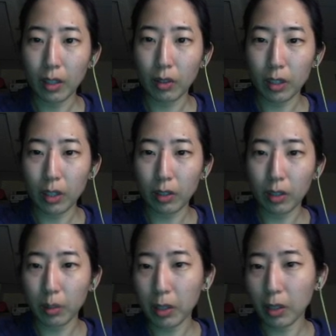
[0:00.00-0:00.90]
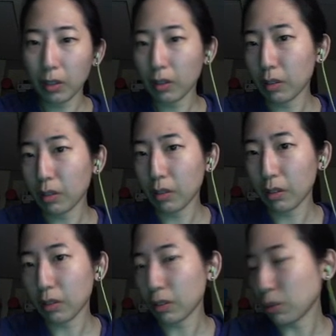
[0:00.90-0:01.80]
you can still hear me,
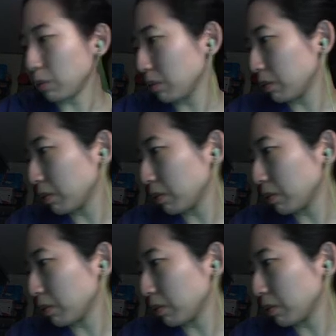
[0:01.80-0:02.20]
that's cool.